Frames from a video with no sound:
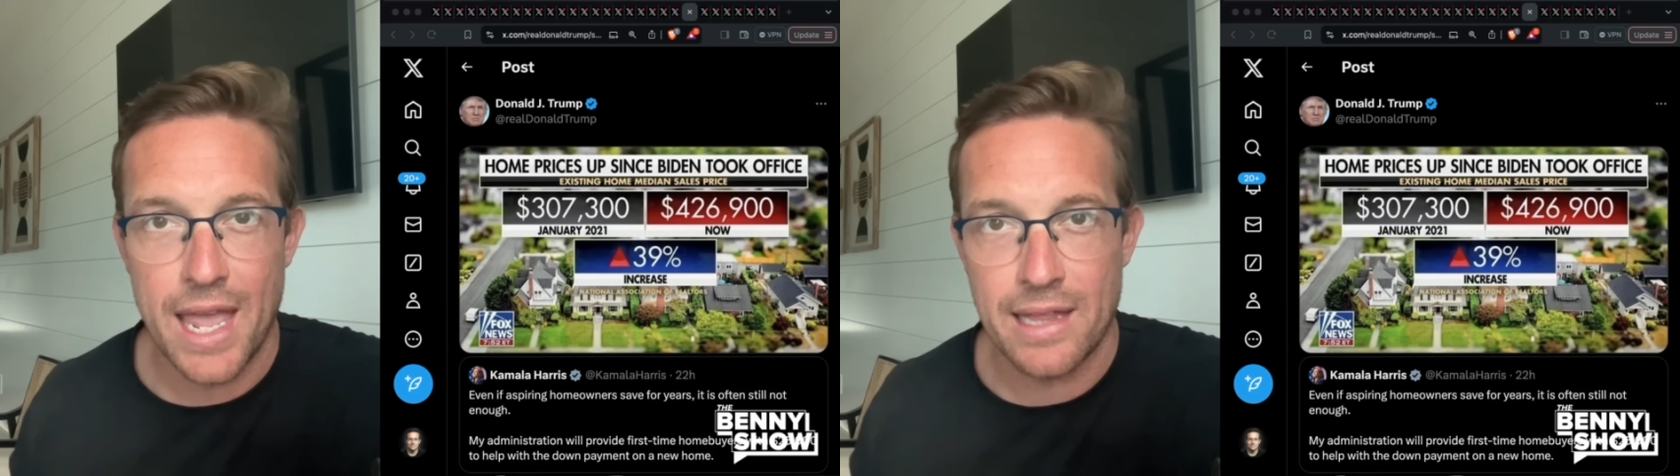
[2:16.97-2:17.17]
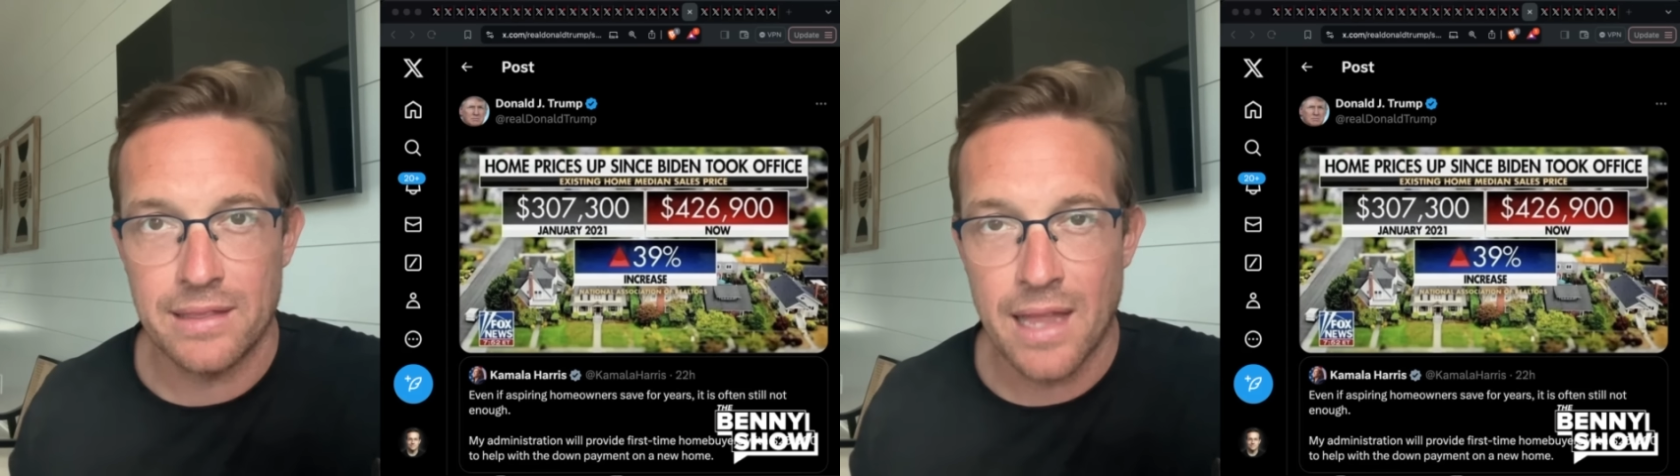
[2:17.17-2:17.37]

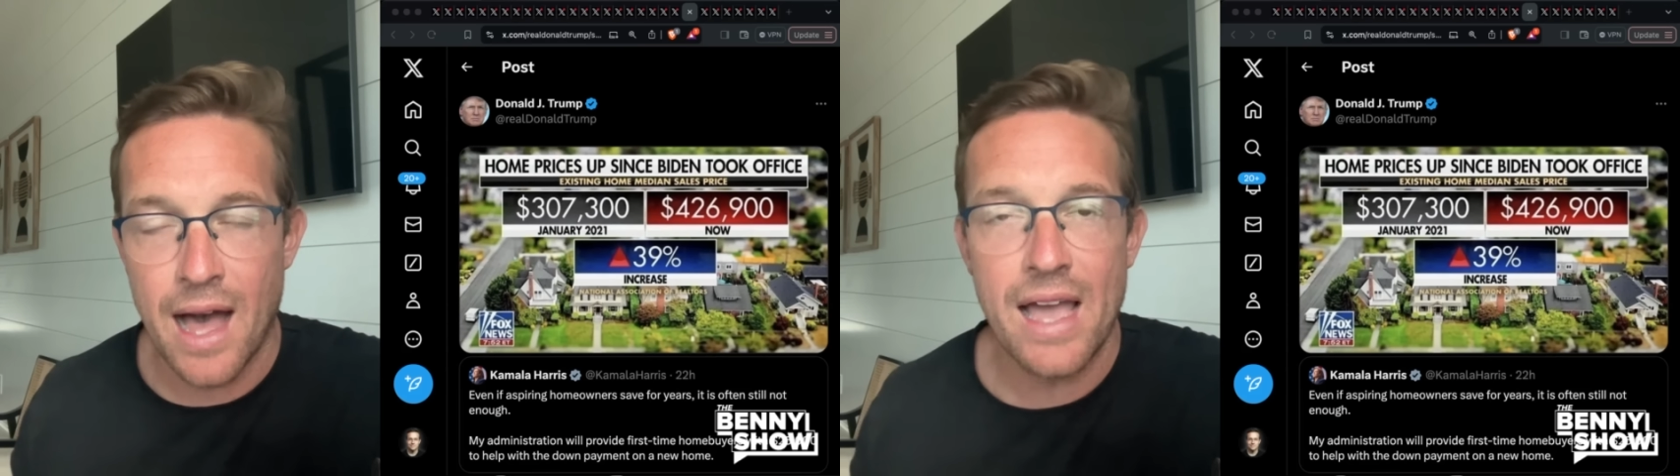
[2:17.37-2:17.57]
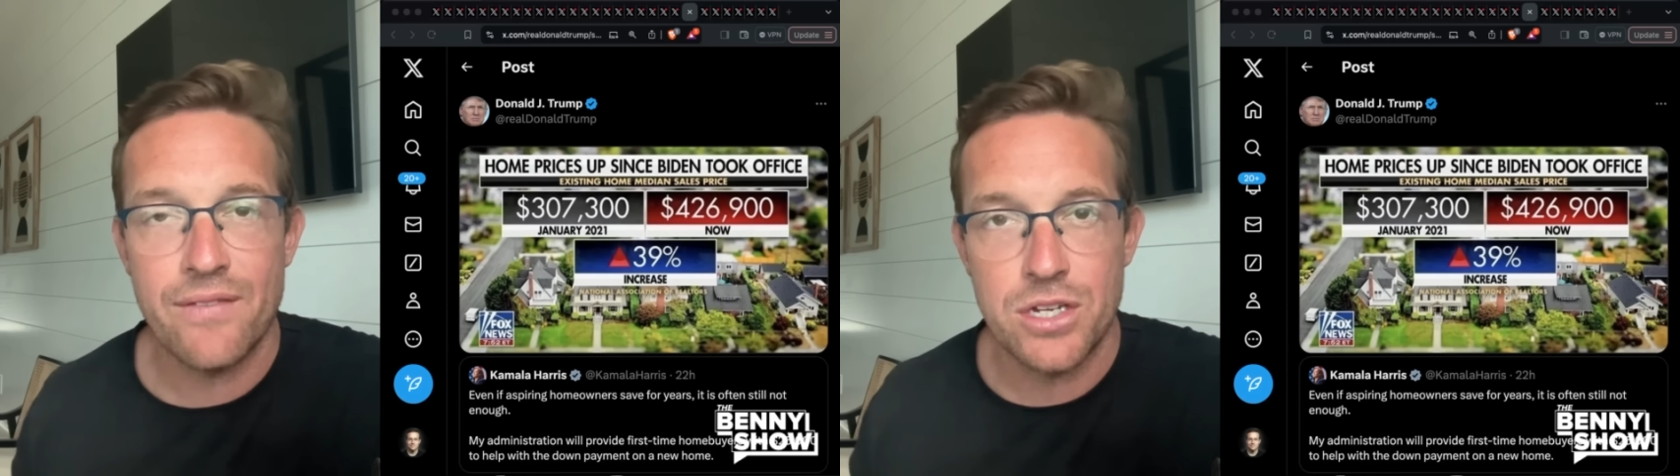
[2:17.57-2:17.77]
a
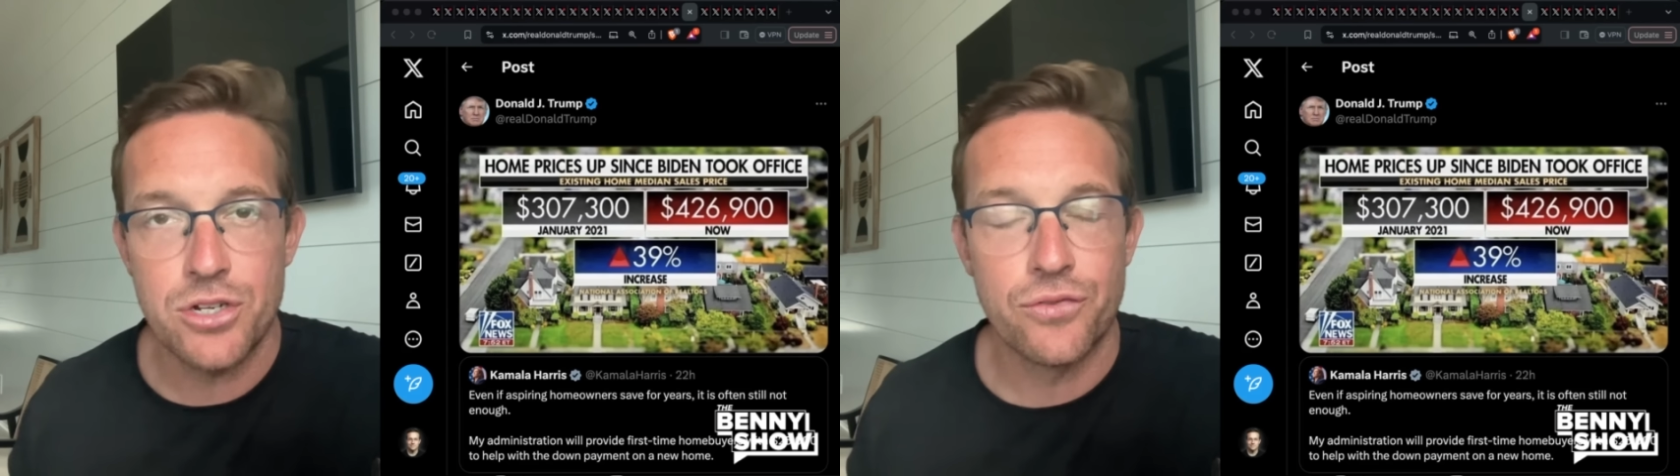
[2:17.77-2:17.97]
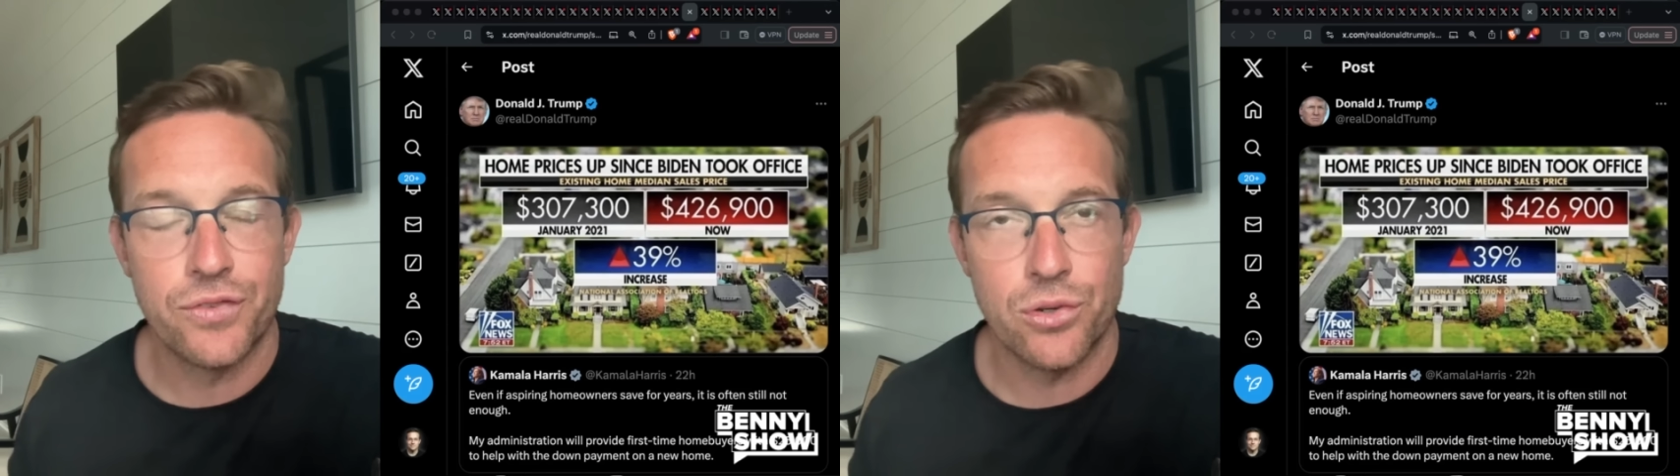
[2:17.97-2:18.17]
live
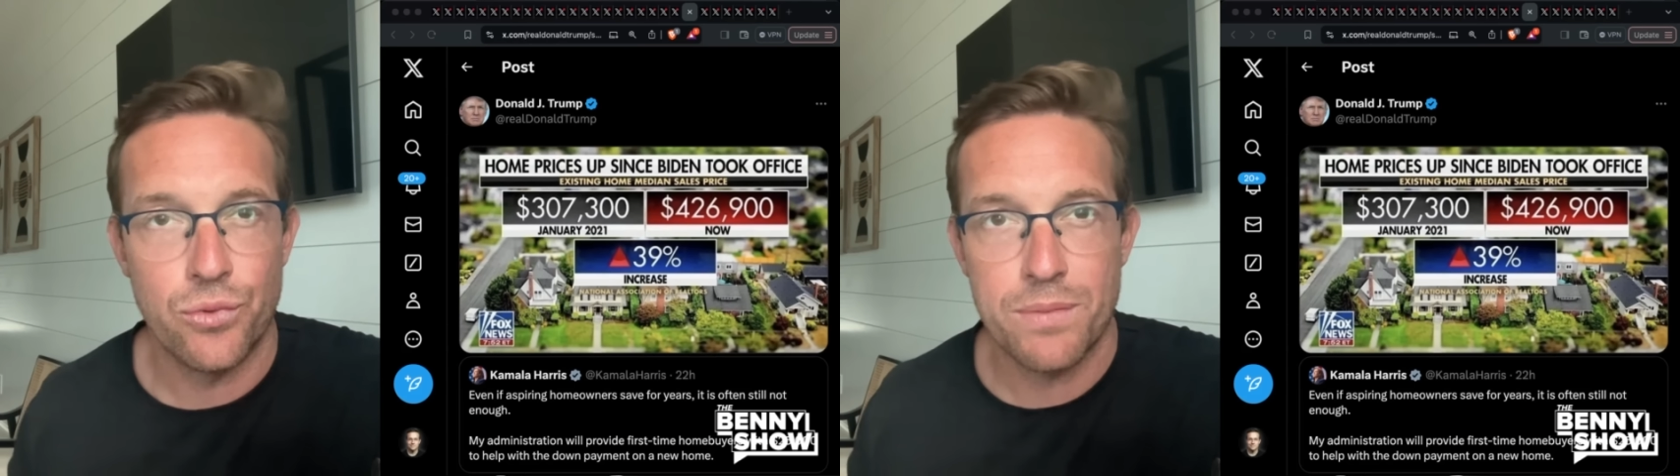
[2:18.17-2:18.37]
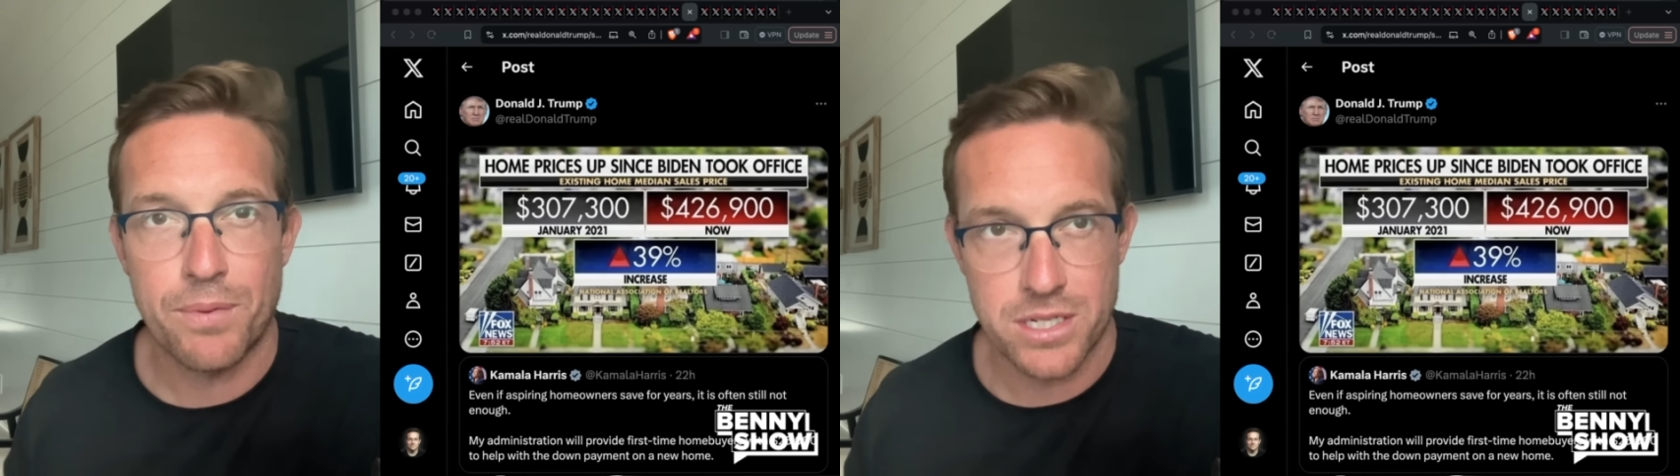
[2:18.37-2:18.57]
interview
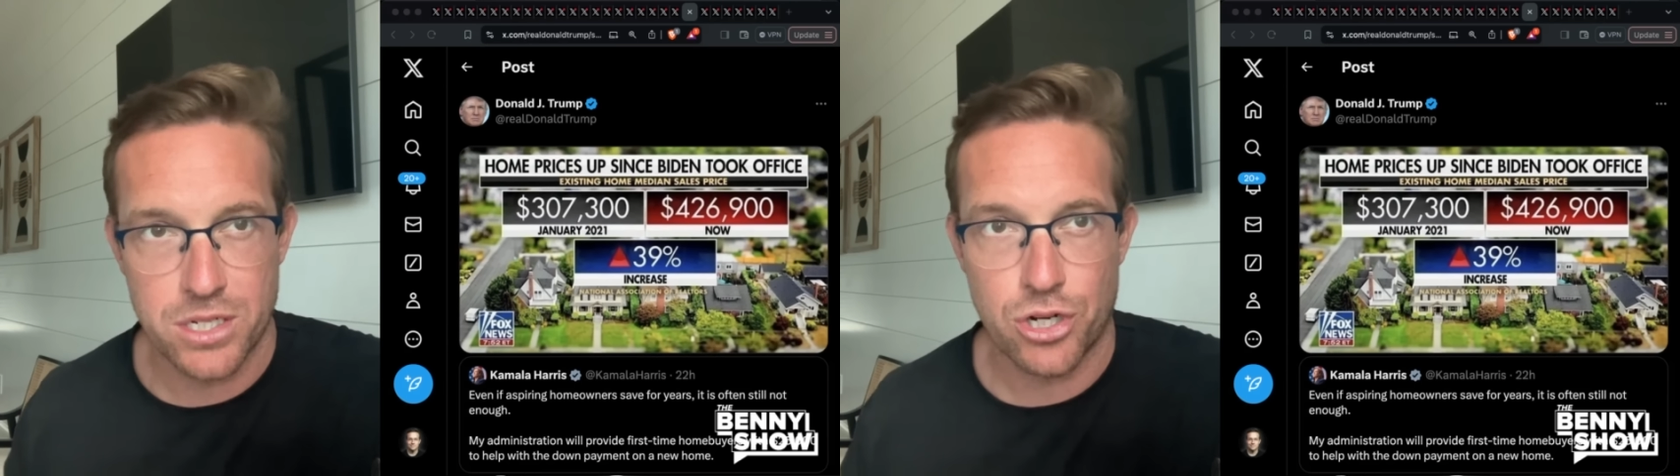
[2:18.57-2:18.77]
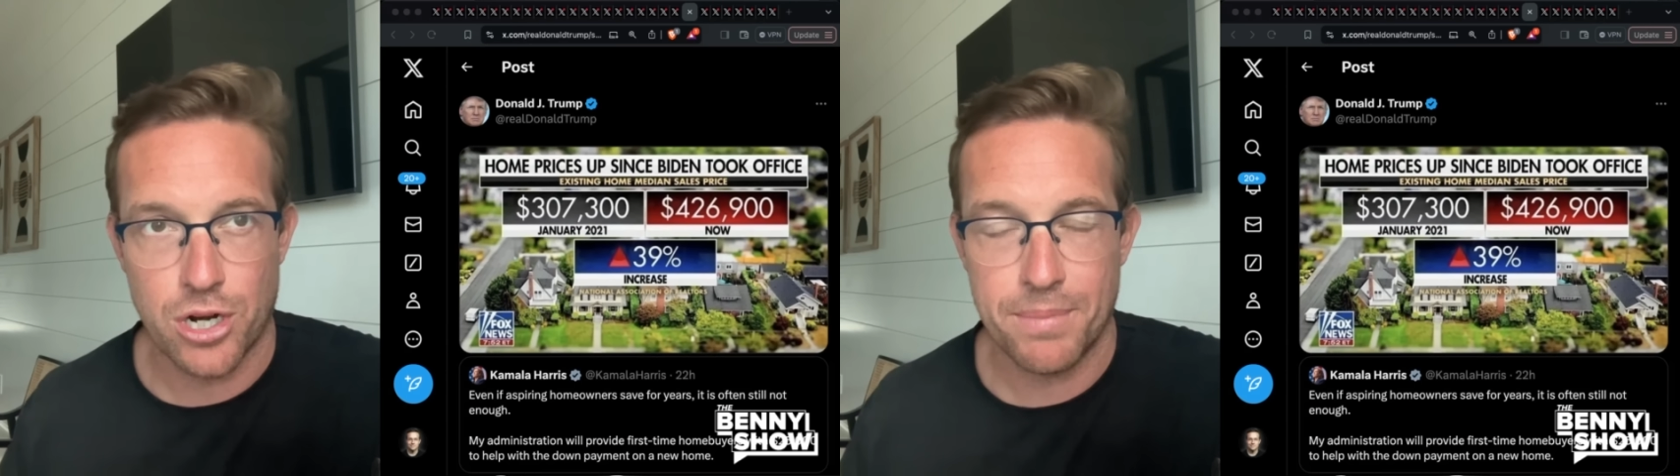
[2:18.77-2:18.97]
with
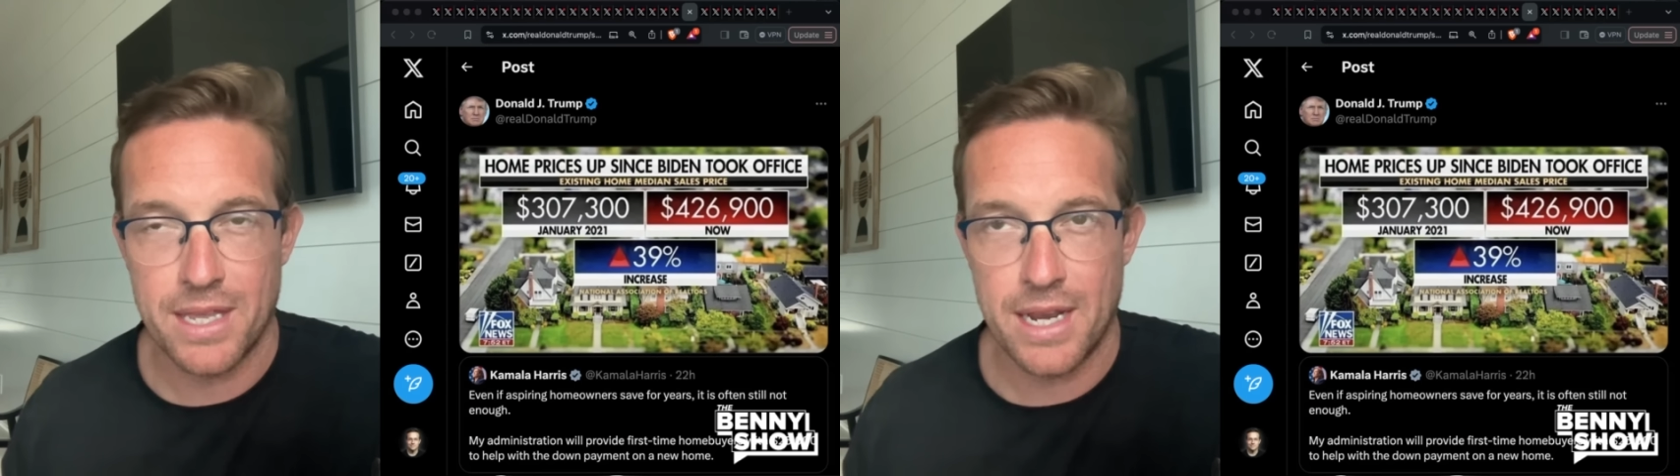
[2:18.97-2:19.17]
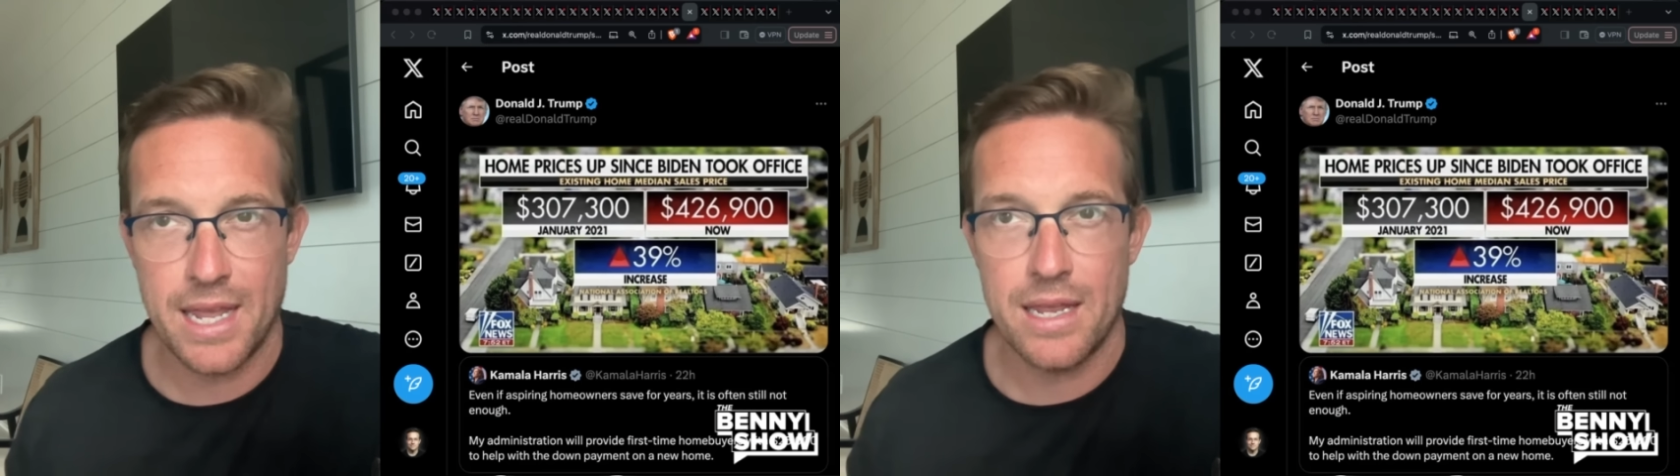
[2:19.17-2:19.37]
President Trump
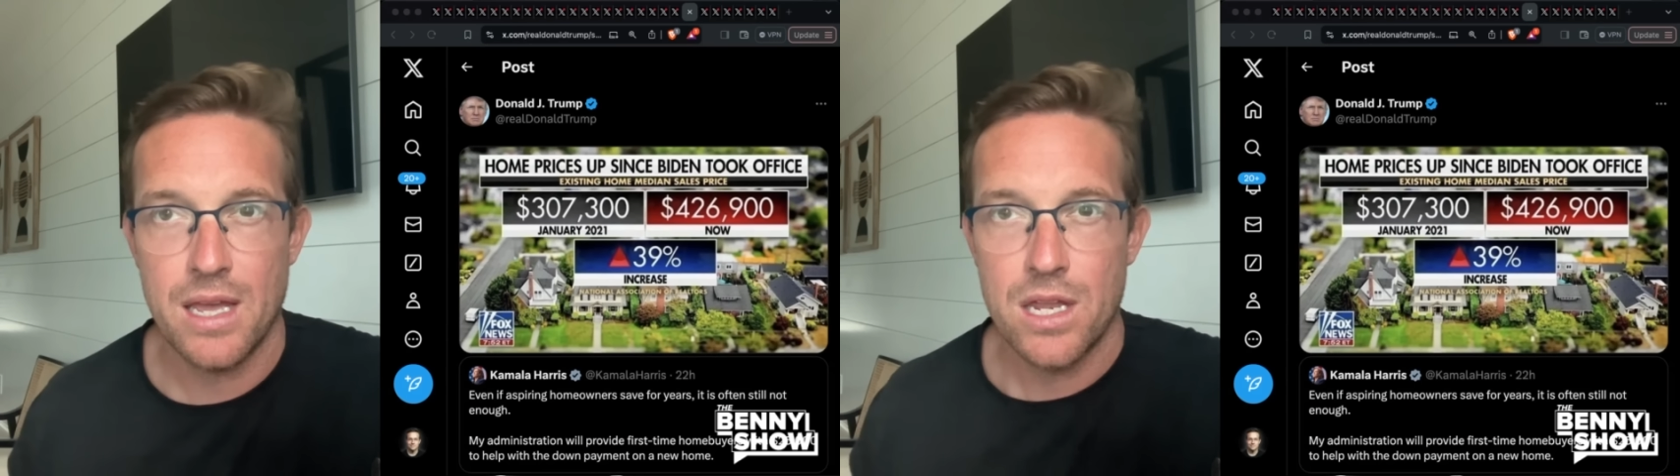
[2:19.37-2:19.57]
in a